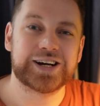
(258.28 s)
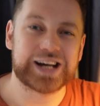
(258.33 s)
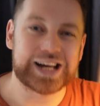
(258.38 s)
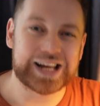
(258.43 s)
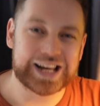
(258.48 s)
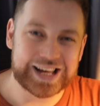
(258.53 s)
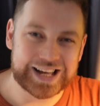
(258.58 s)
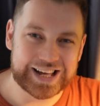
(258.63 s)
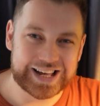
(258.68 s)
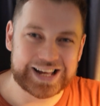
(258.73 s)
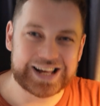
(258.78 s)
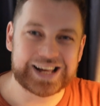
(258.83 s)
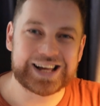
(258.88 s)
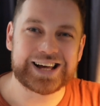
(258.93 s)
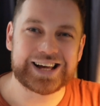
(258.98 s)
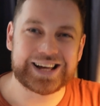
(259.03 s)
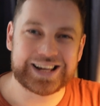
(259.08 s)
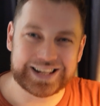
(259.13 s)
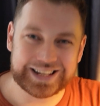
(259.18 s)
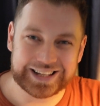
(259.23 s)

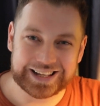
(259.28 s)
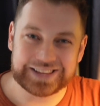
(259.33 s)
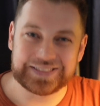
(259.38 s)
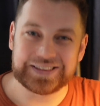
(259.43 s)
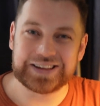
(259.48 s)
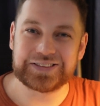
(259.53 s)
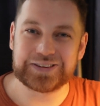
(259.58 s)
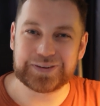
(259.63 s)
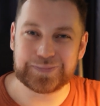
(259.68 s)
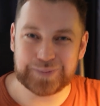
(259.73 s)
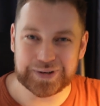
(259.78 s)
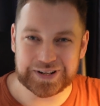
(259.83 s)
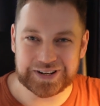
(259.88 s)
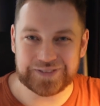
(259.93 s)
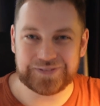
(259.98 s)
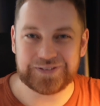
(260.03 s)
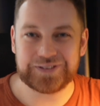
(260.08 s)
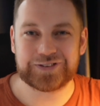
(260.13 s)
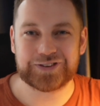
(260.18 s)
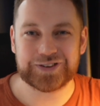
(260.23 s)
Ah, another
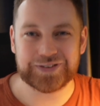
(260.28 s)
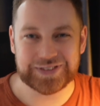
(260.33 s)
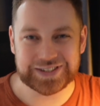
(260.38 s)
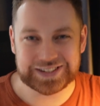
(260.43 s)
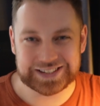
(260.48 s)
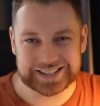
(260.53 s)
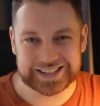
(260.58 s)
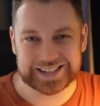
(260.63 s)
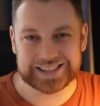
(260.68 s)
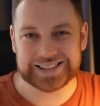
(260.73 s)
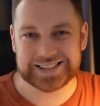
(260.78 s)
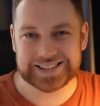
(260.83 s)
benefit of a tile